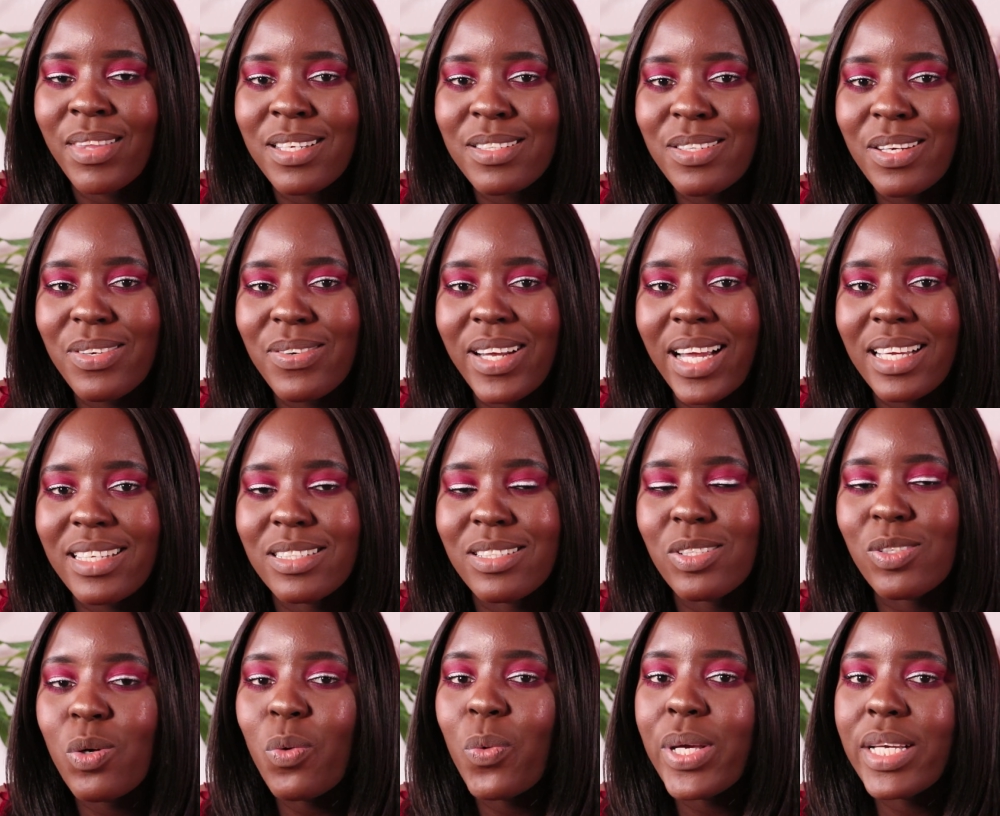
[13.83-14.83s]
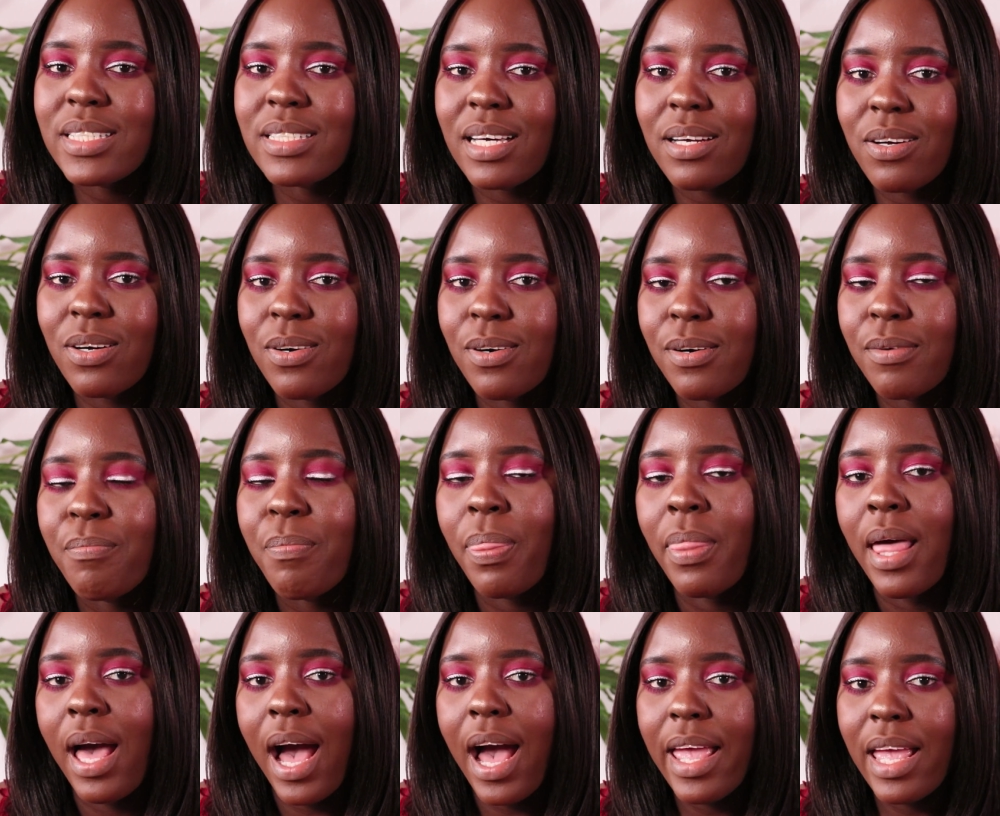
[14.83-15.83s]
so you guys two weeks ago
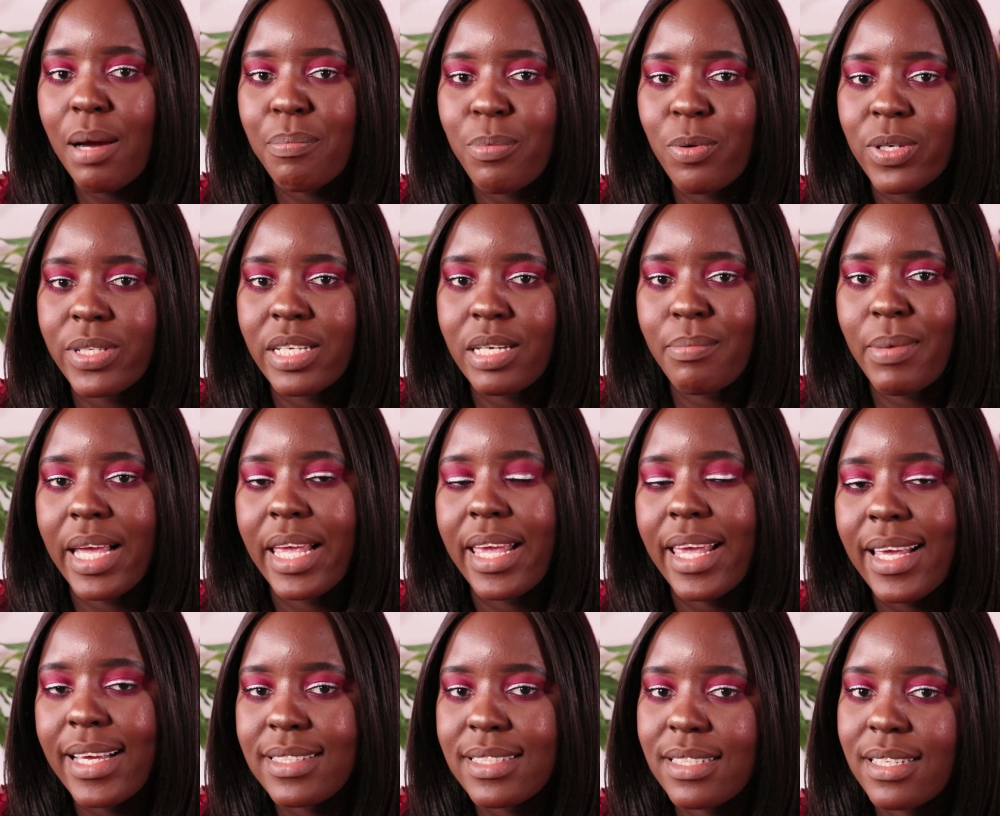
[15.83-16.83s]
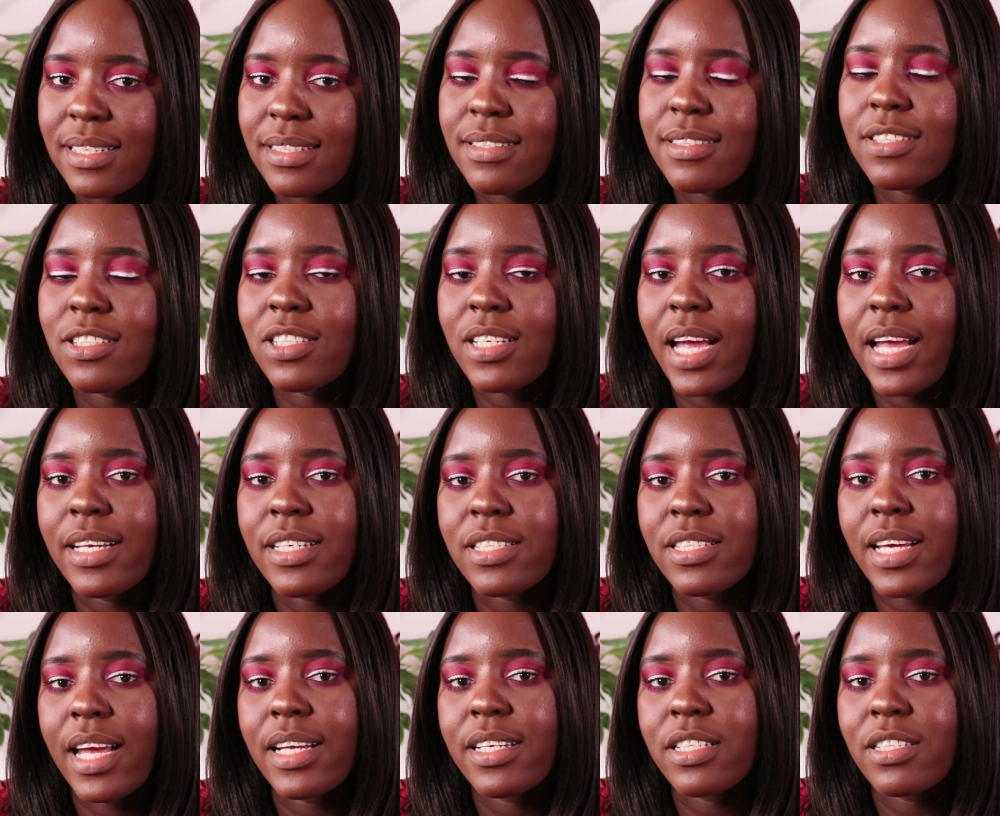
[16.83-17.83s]
i uploaded my essence shine
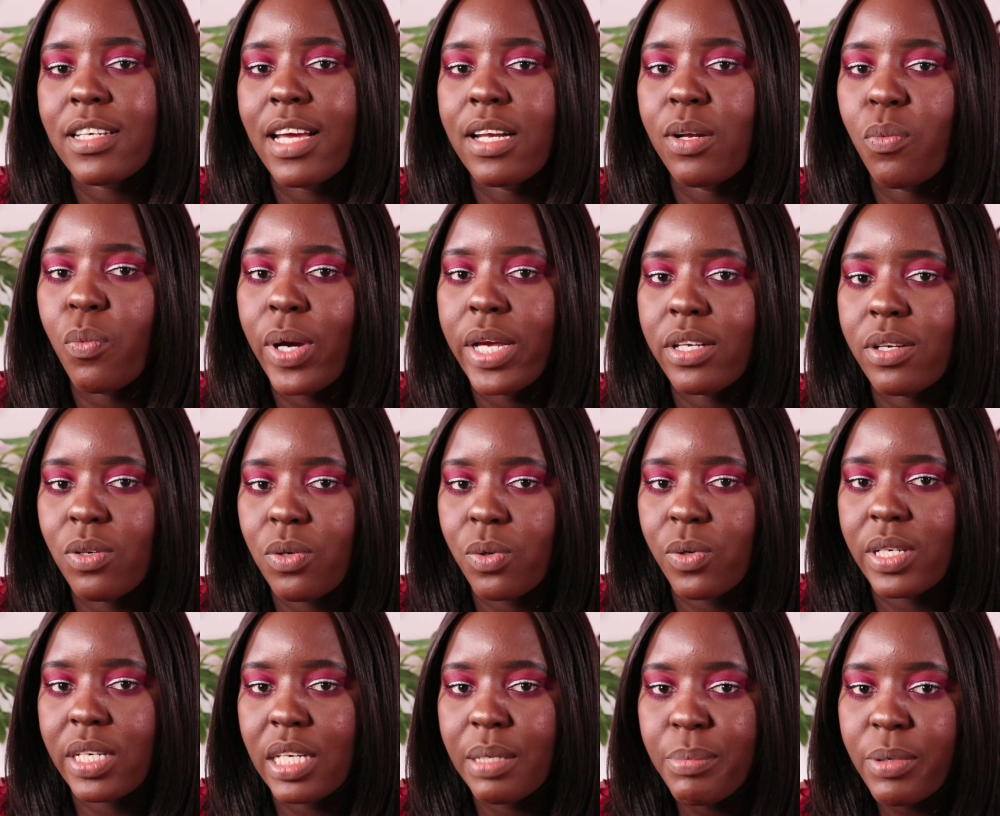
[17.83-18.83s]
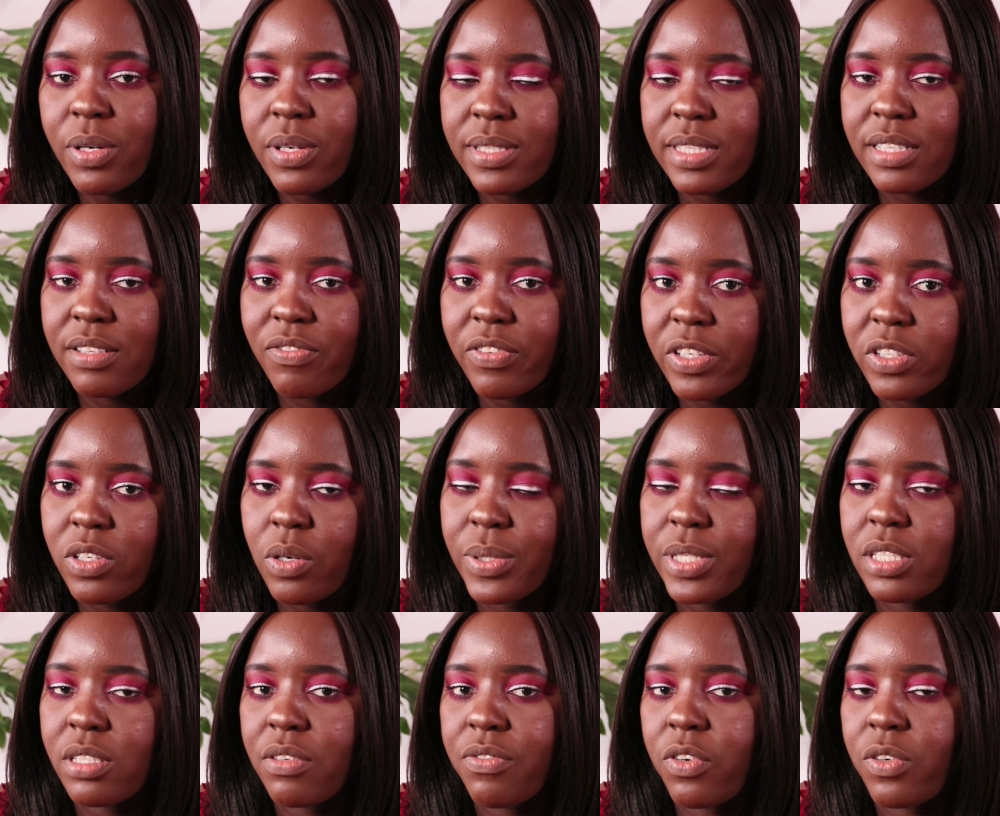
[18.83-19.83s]
shine shine Wet look lip glosses video
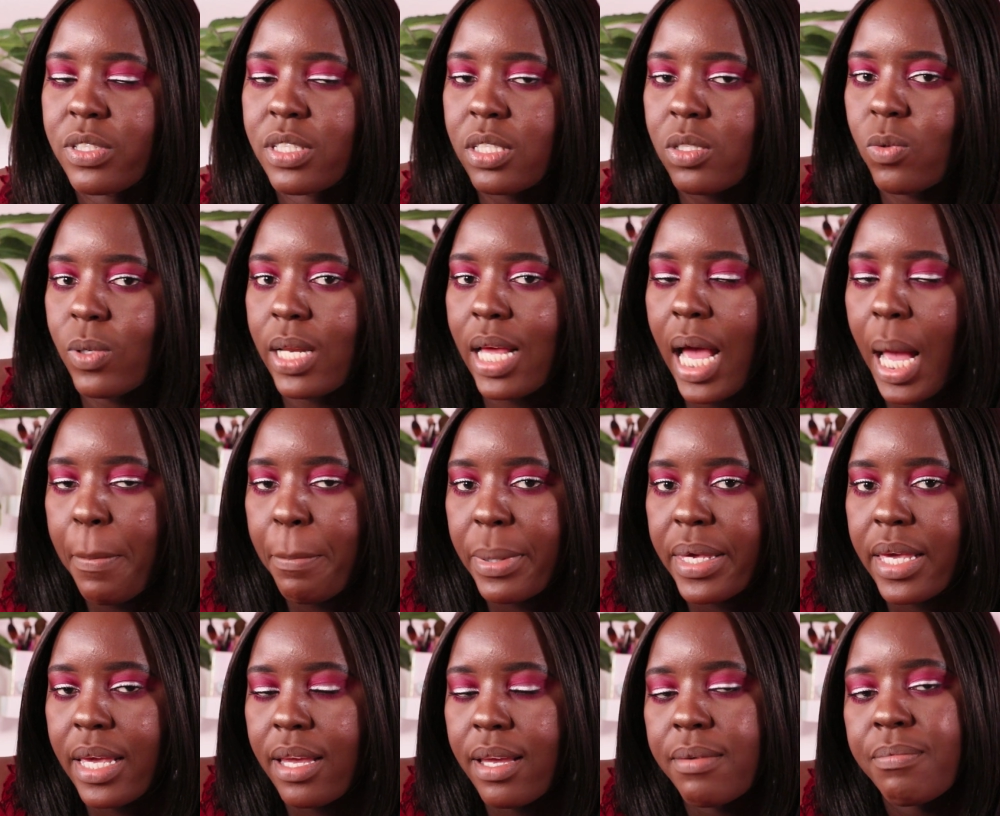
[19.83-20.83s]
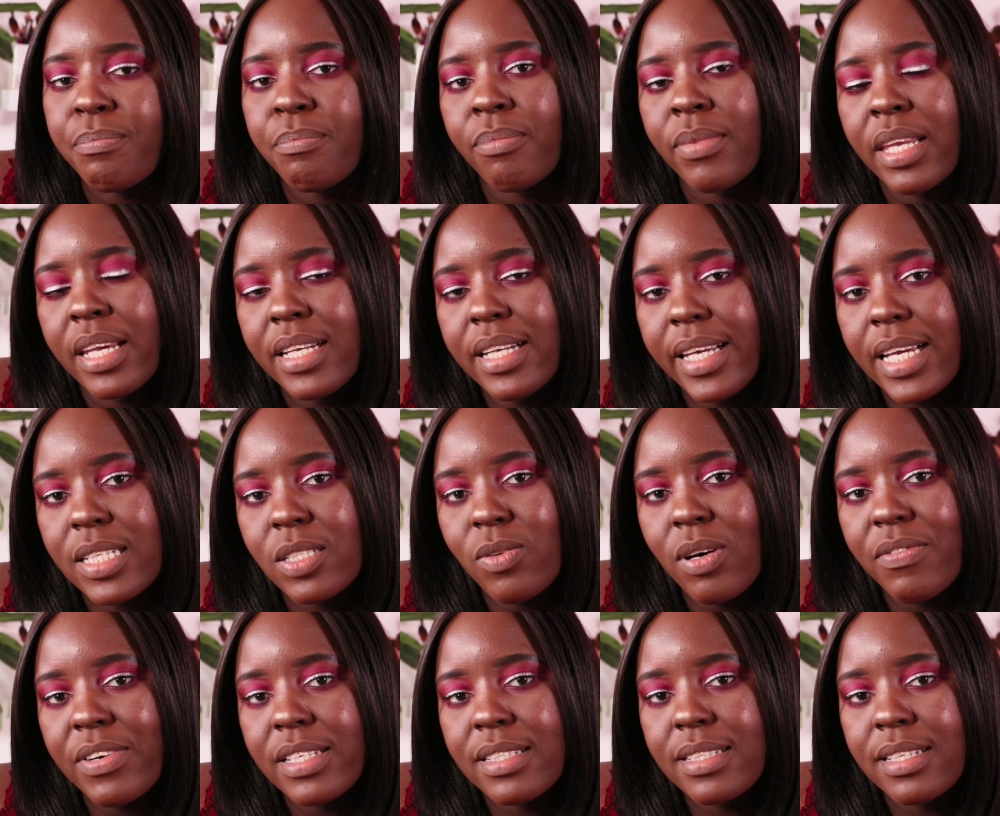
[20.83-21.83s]
which is of course this one up here in case you
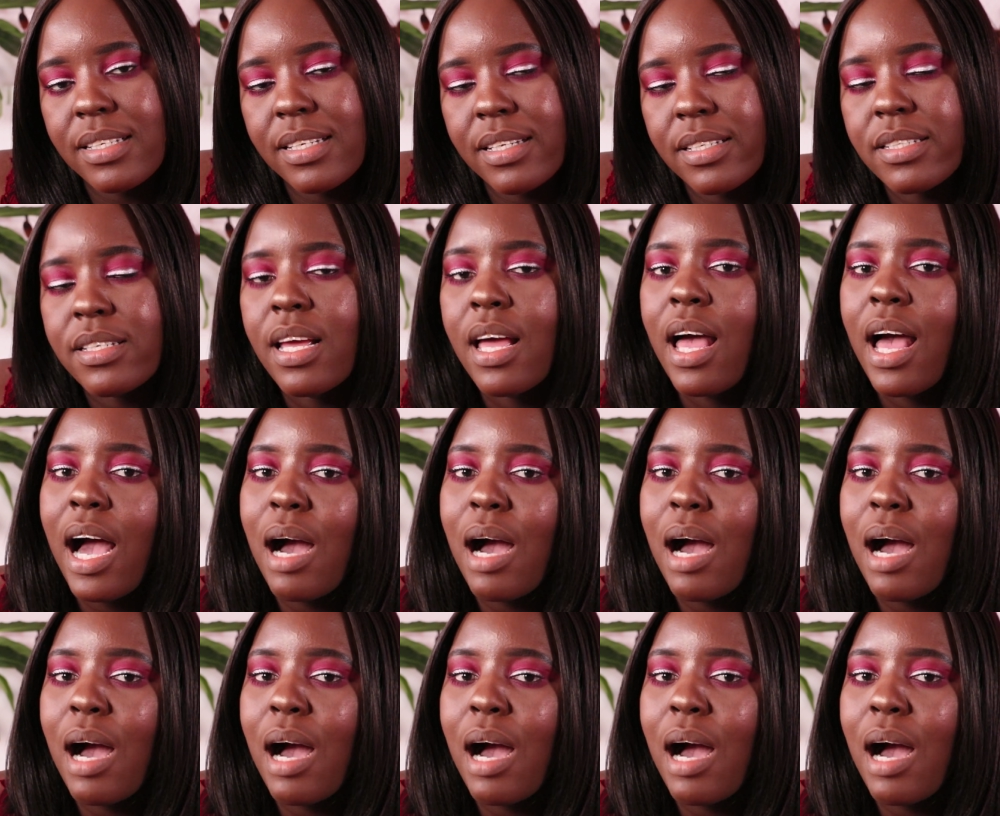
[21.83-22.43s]
haven't seen it